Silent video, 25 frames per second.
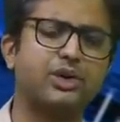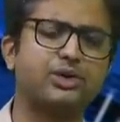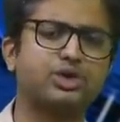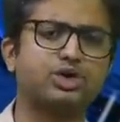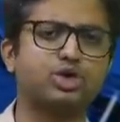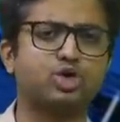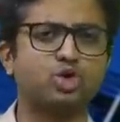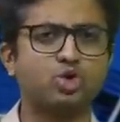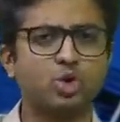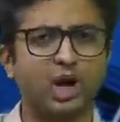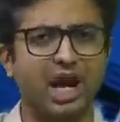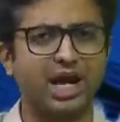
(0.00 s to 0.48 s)

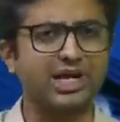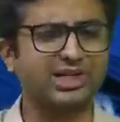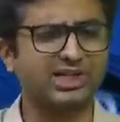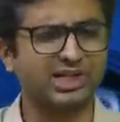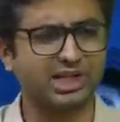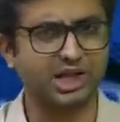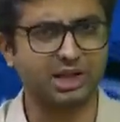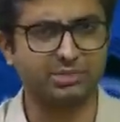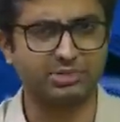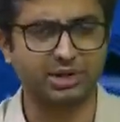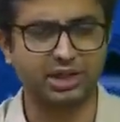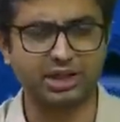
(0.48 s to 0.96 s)
to
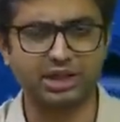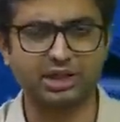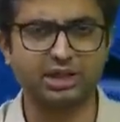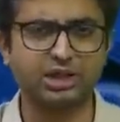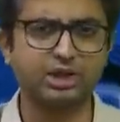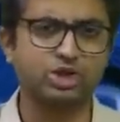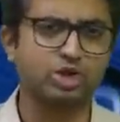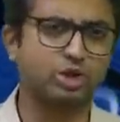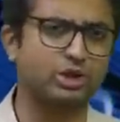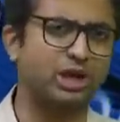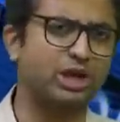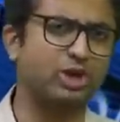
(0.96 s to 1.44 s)
ICAI material
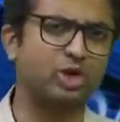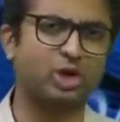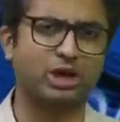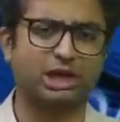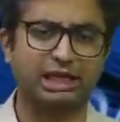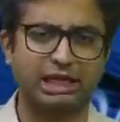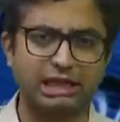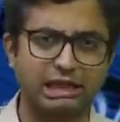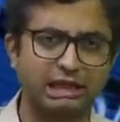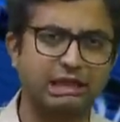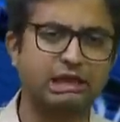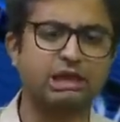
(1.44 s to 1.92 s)
so that you are
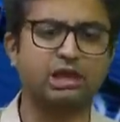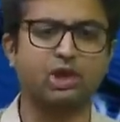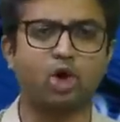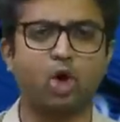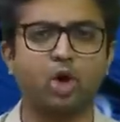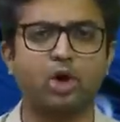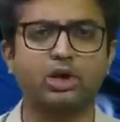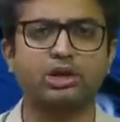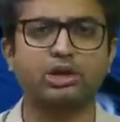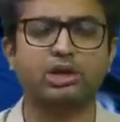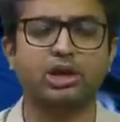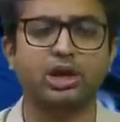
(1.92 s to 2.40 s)
clear
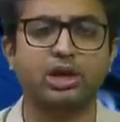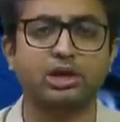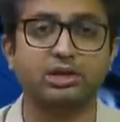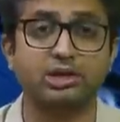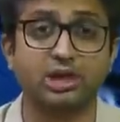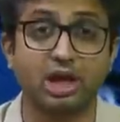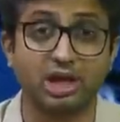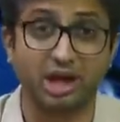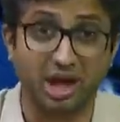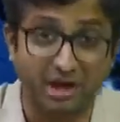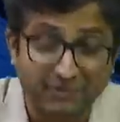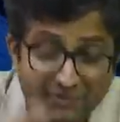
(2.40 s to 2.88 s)
on
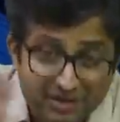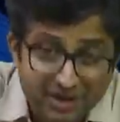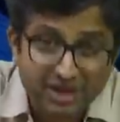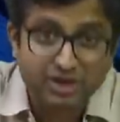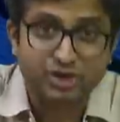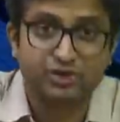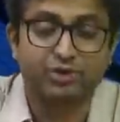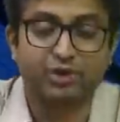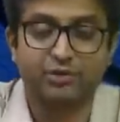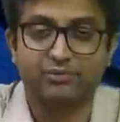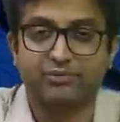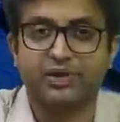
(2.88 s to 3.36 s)
the
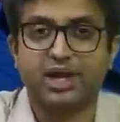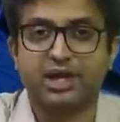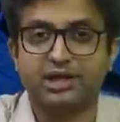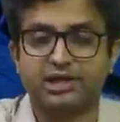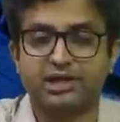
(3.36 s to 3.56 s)
coverage from where